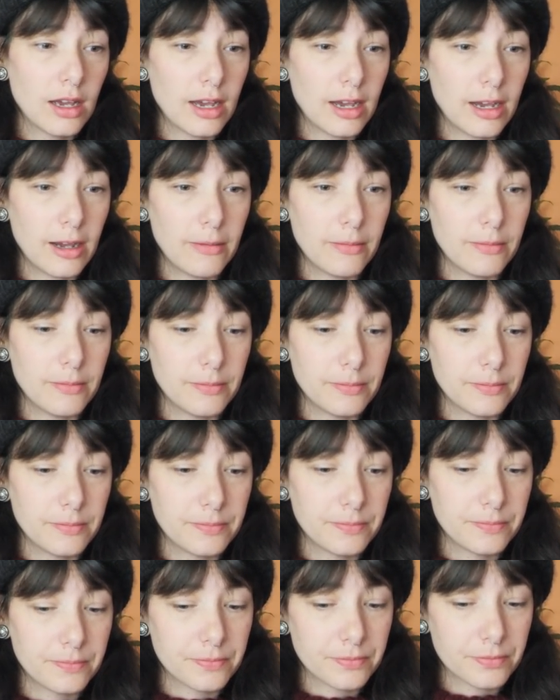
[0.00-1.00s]

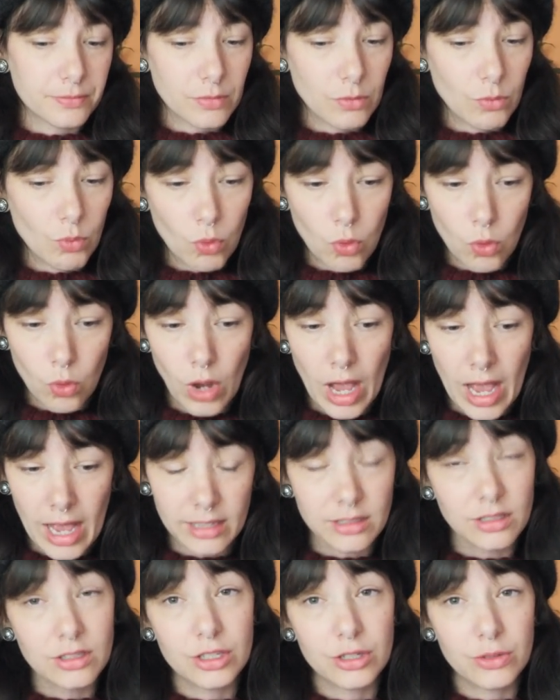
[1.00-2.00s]

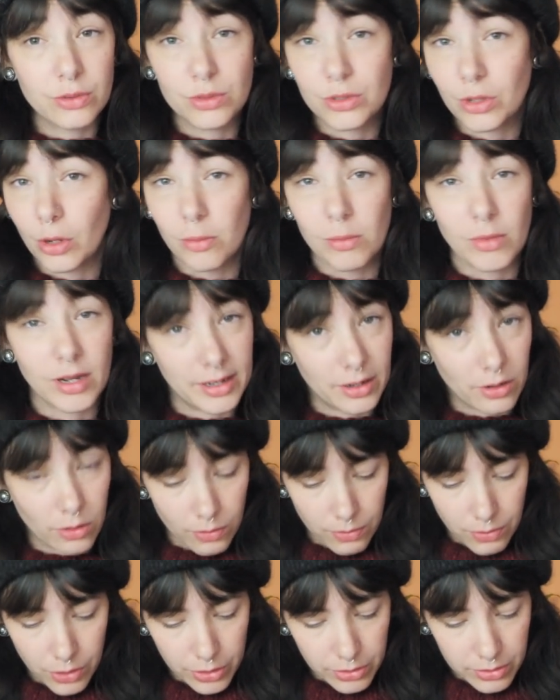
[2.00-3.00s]
and you don't mind
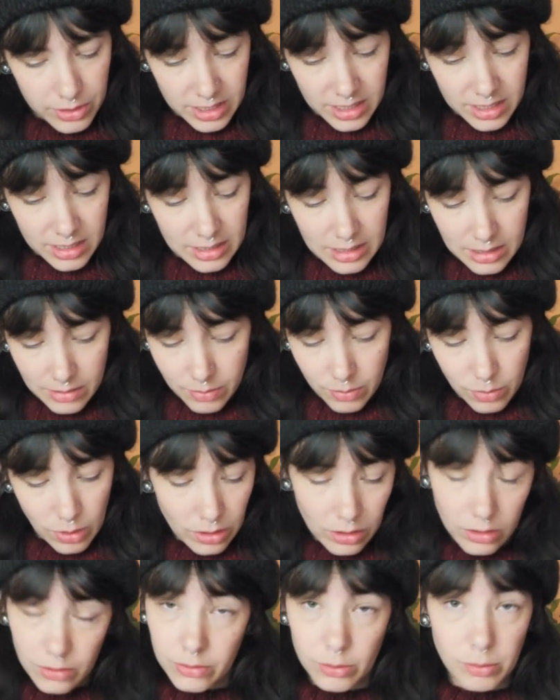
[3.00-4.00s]
long floats, this is a
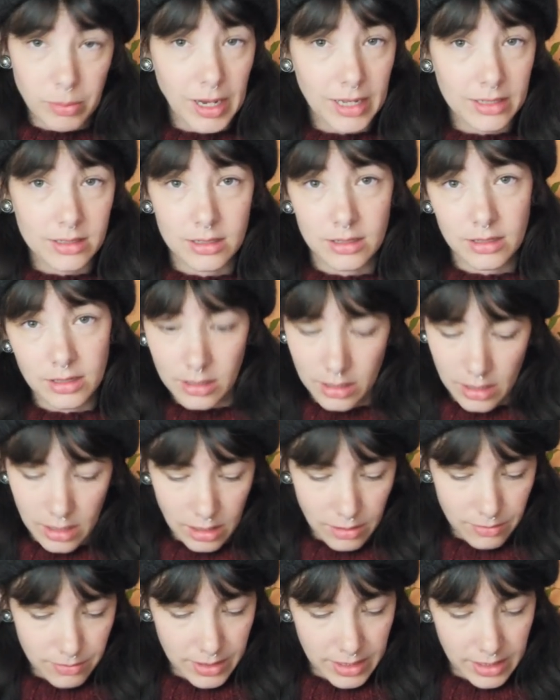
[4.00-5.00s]
wonderful pattern and a
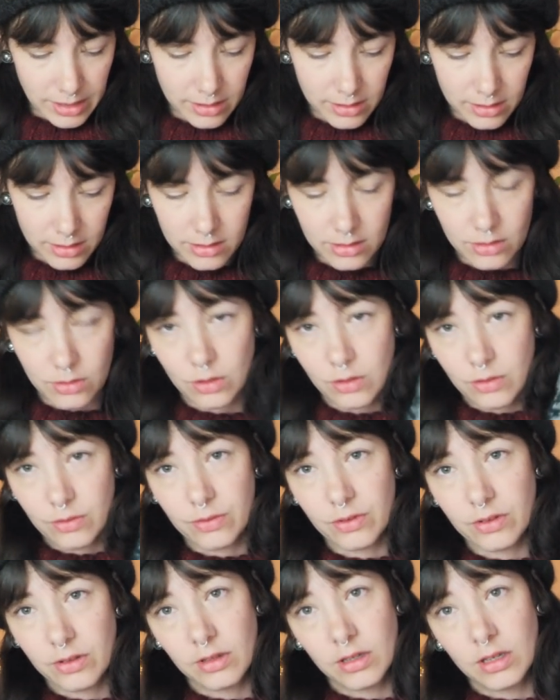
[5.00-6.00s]
lovely sort
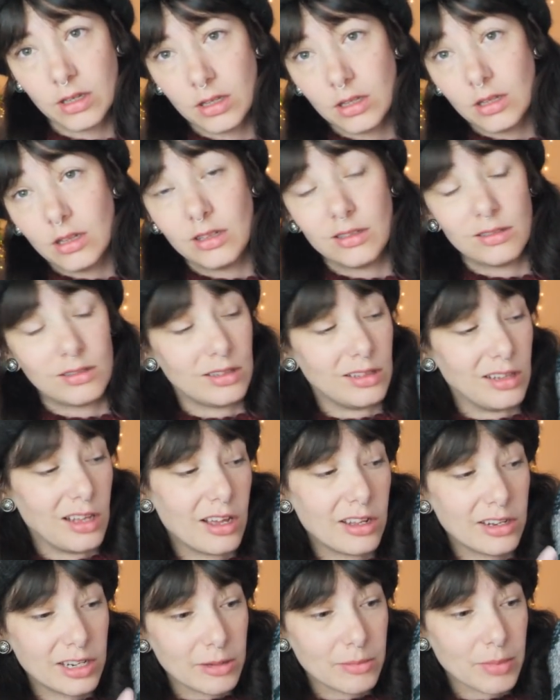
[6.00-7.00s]
of
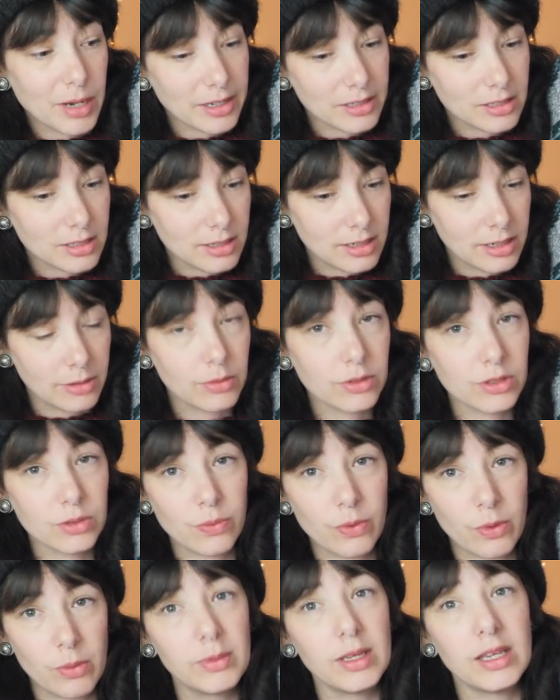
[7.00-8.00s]
learning pattern. It was
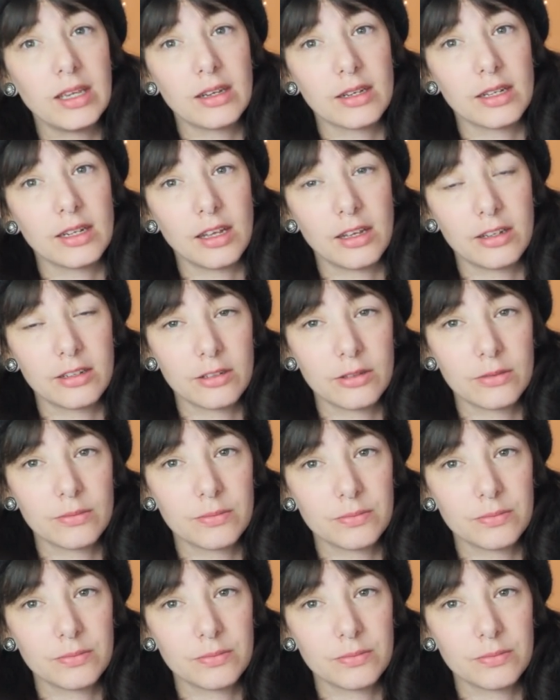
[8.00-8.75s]
for me. I learned